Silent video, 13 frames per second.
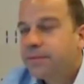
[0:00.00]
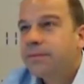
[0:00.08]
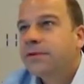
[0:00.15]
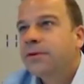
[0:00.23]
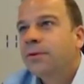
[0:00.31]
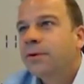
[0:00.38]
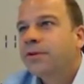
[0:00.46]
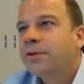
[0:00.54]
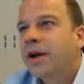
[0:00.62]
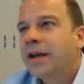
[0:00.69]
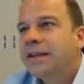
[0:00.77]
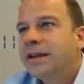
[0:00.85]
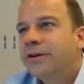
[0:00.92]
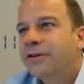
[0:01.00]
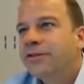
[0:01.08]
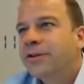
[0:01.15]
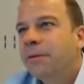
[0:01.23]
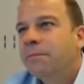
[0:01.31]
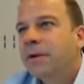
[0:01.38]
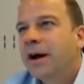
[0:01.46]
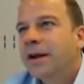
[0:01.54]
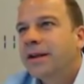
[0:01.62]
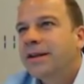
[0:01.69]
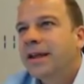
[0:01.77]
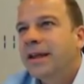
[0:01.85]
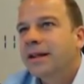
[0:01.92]
towards the idea of some kind
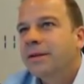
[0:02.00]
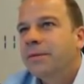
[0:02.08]
of deal.